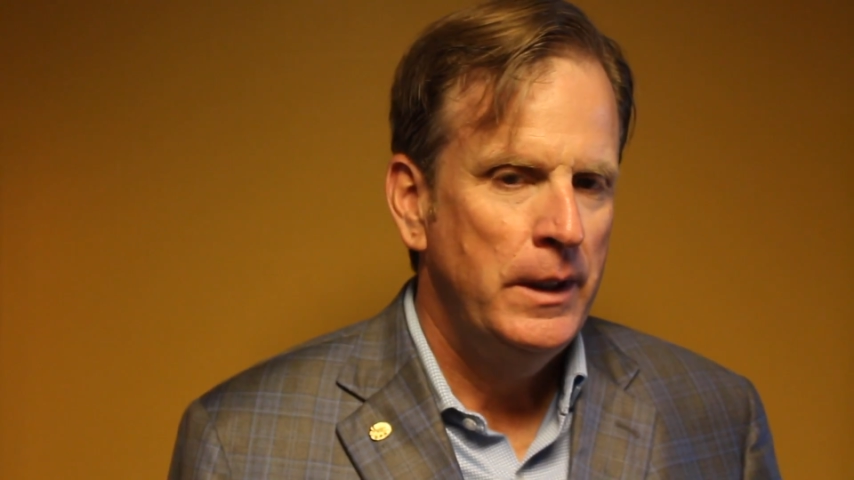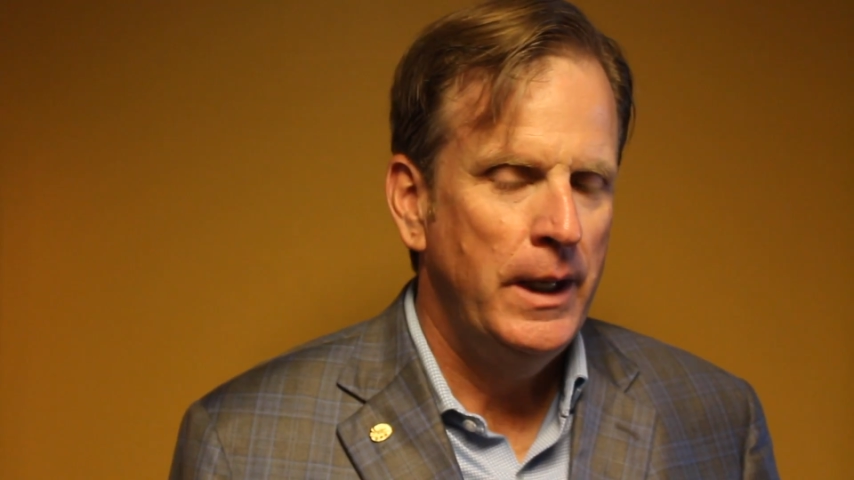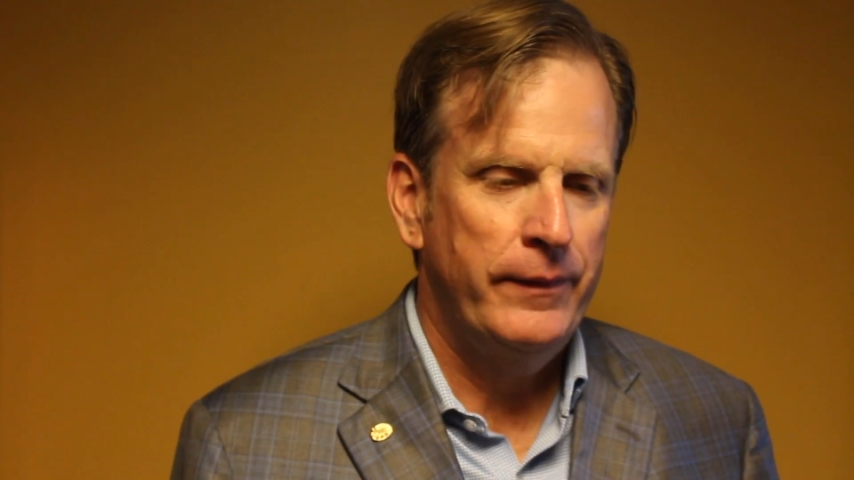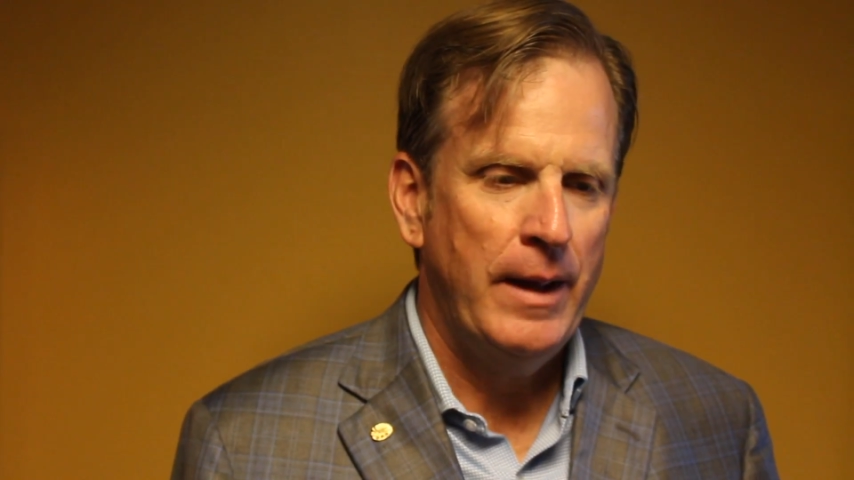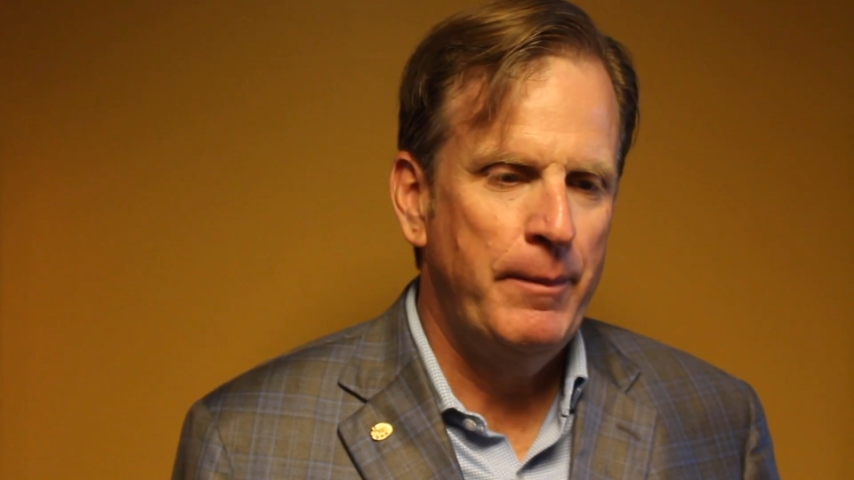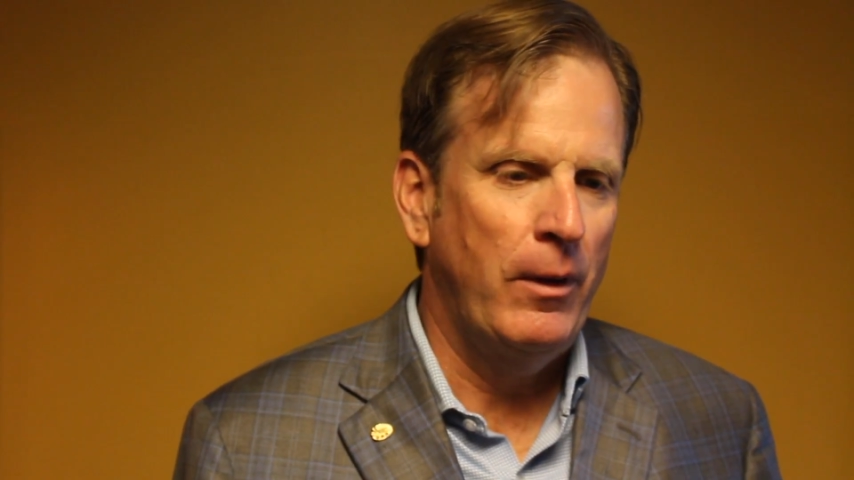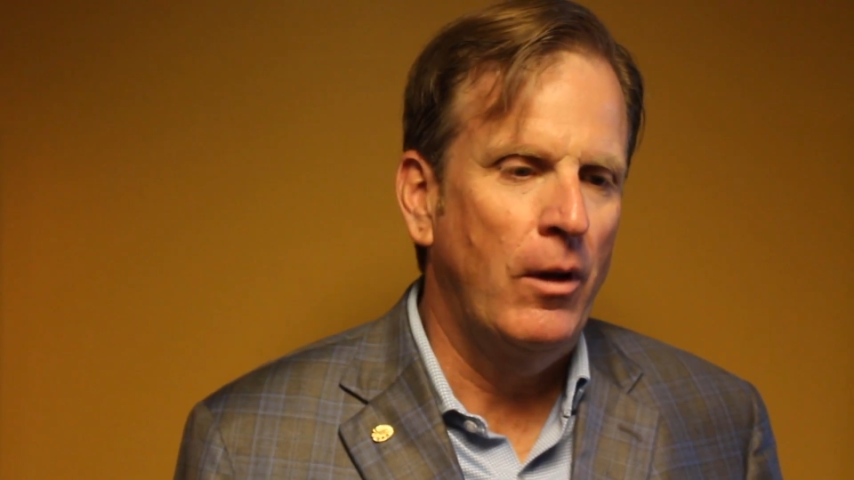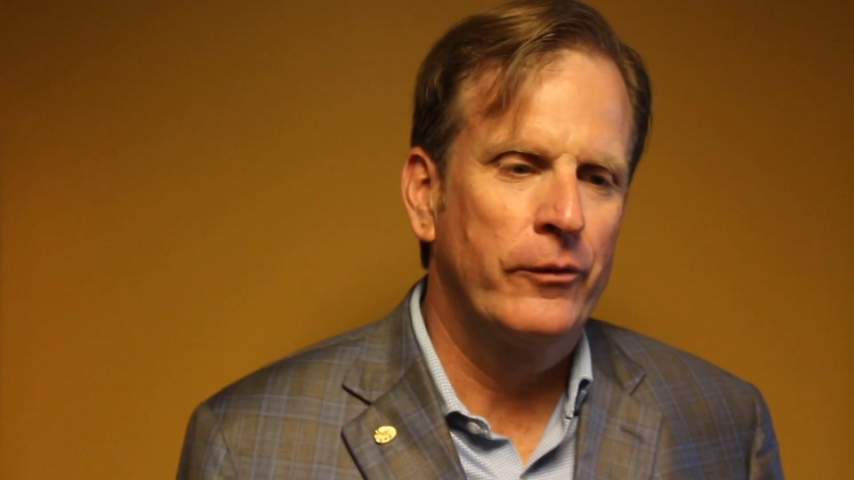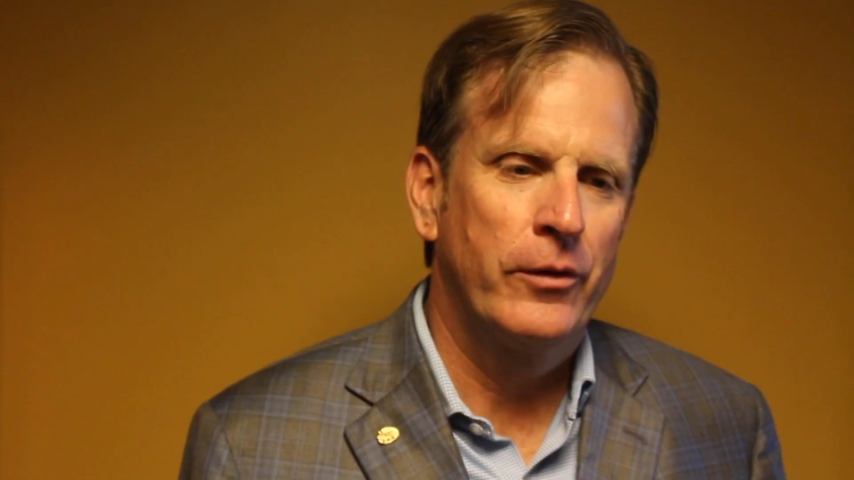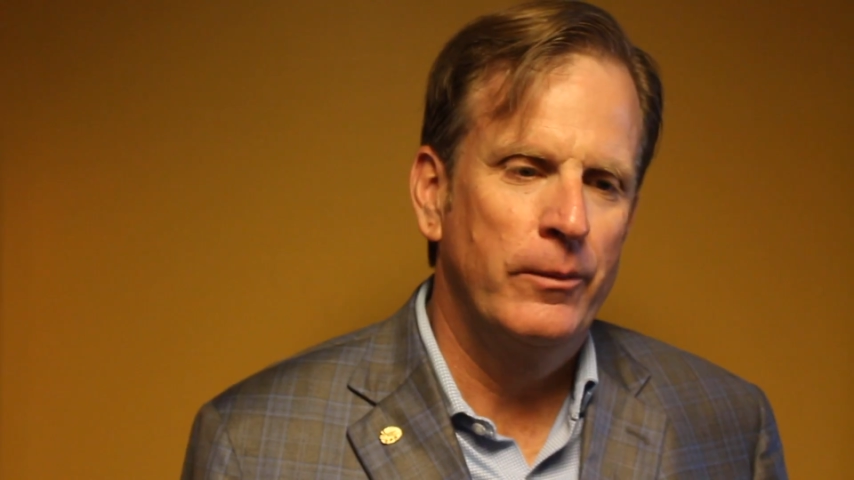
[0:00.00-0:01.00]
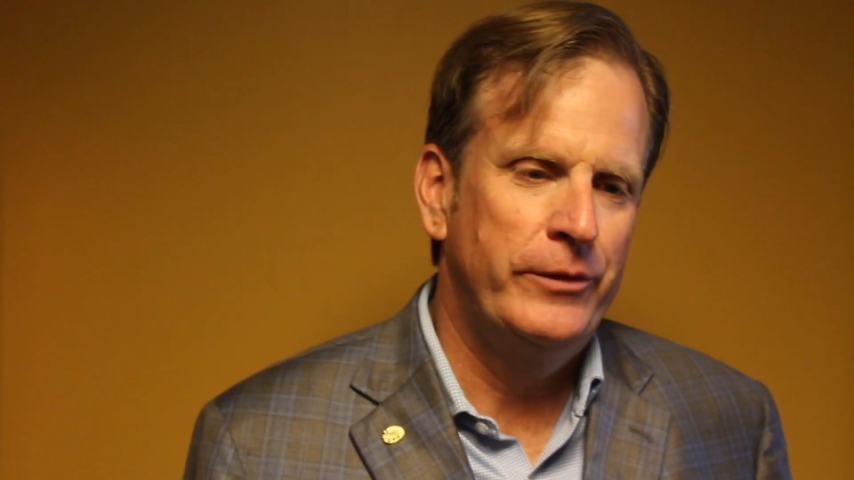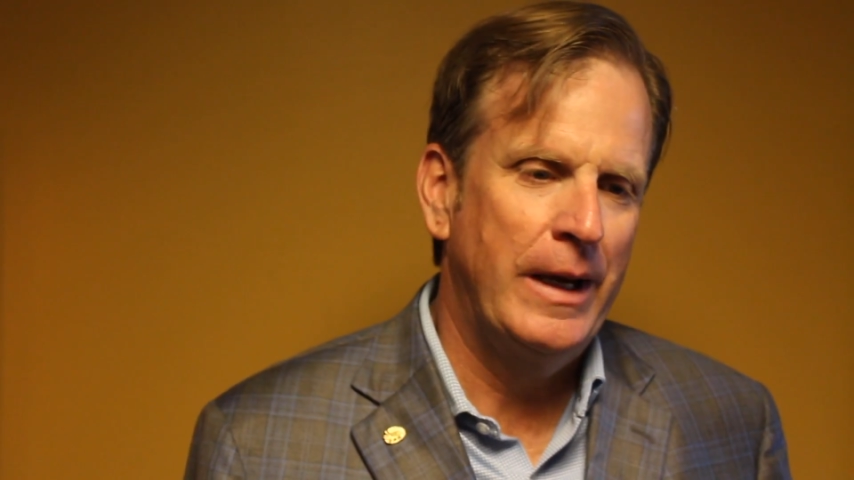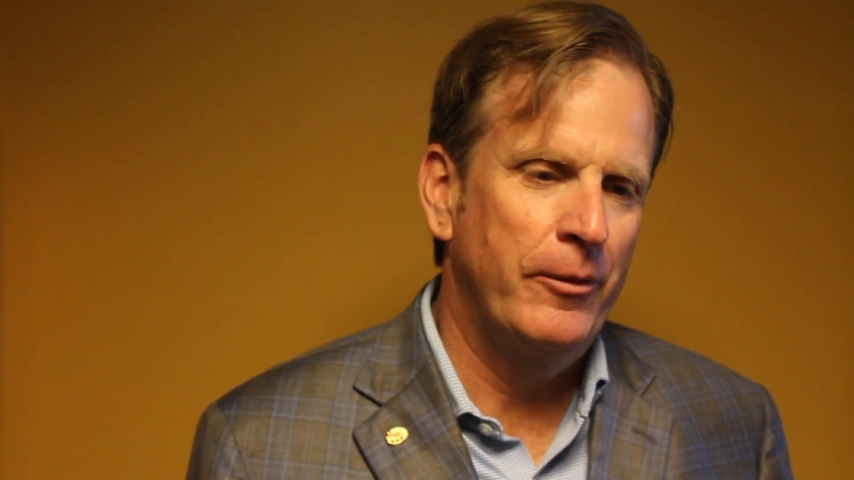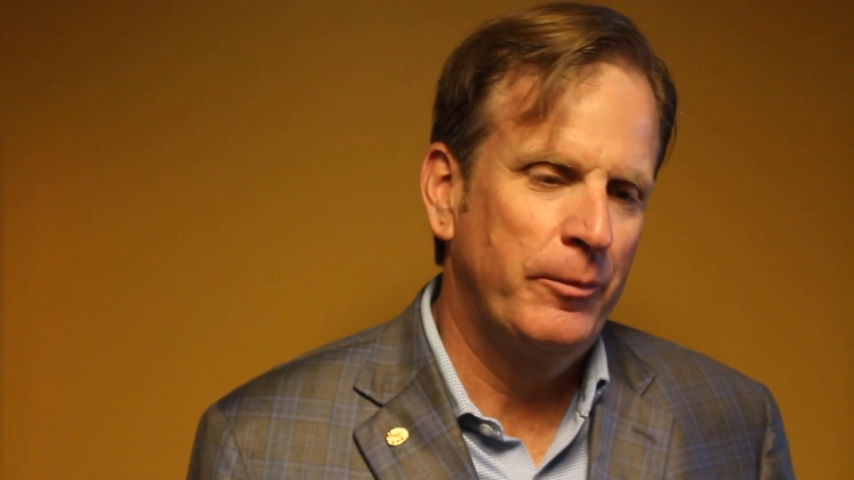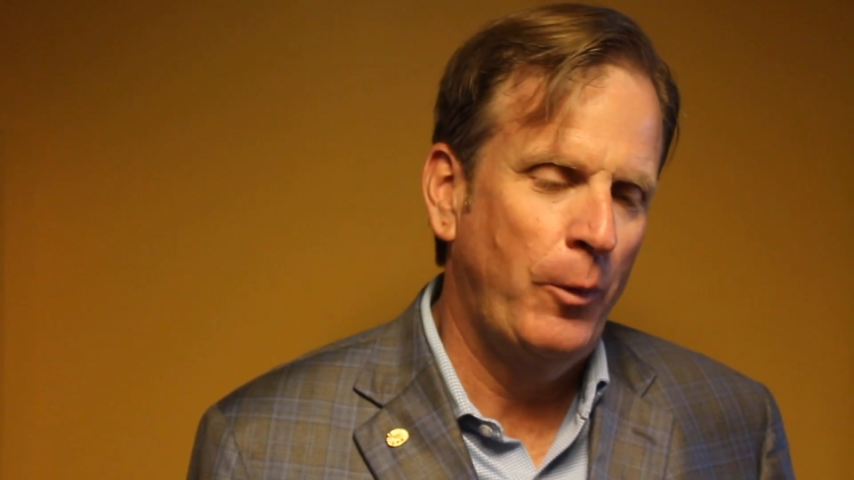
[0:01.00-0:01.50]
No, I've been a long-term
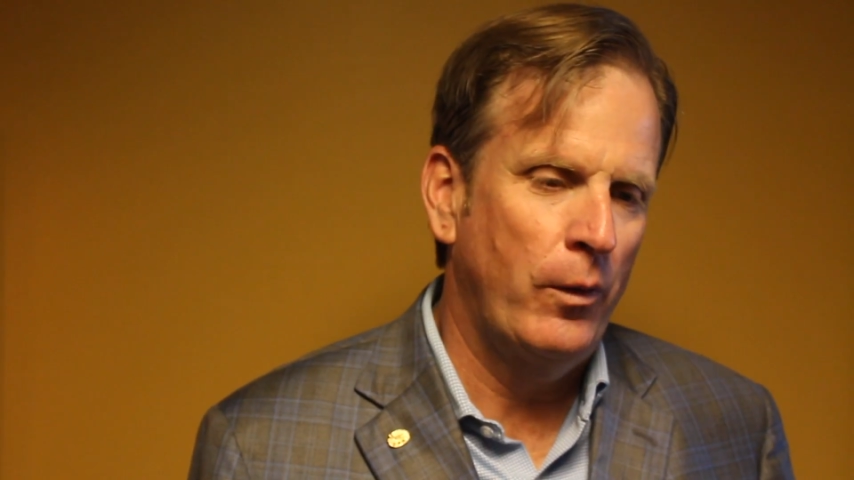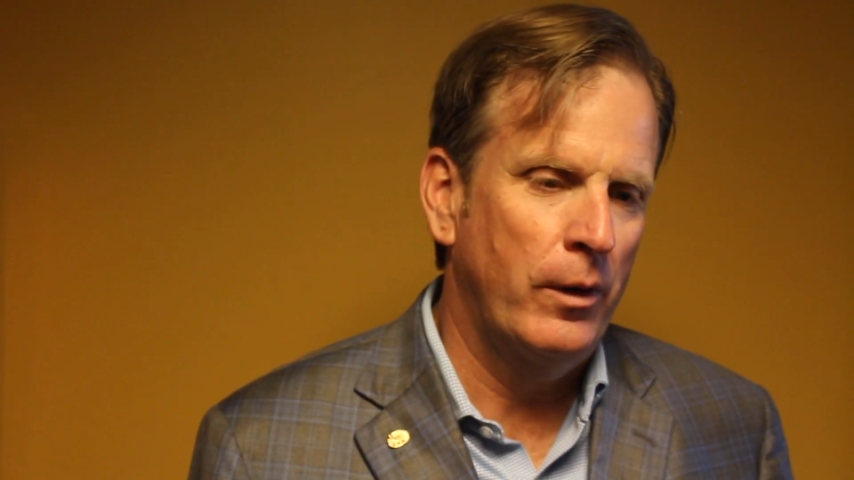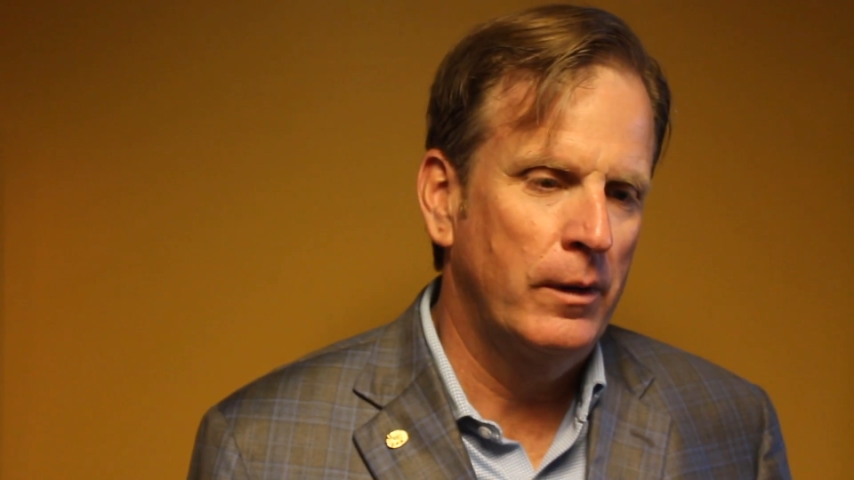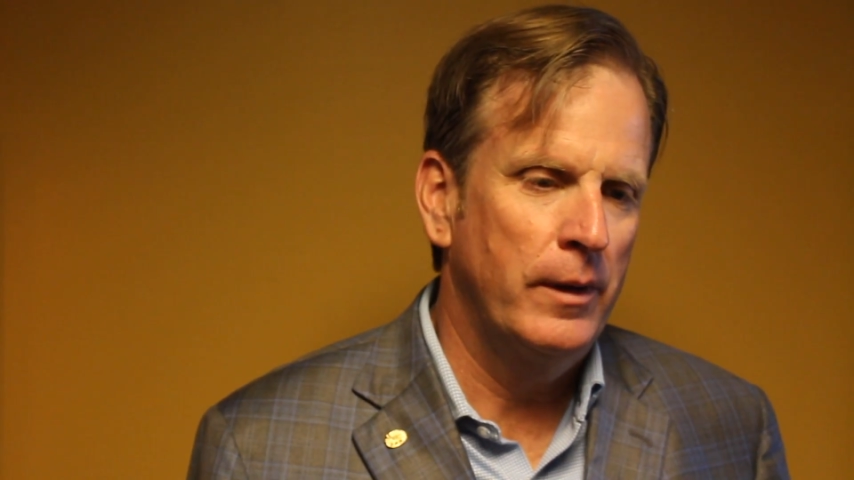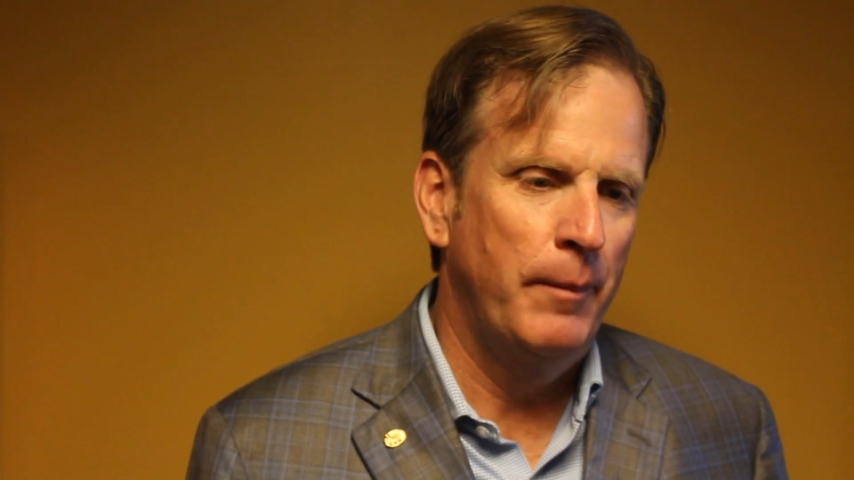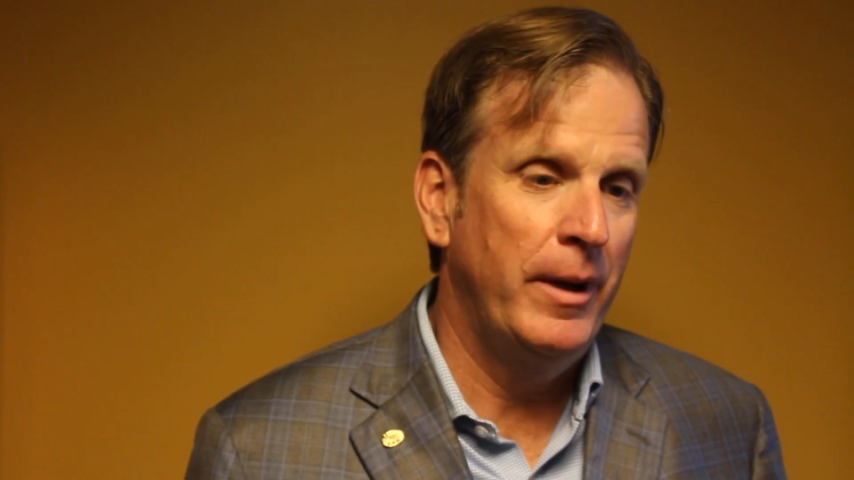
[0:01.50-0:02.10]
chamber supporter.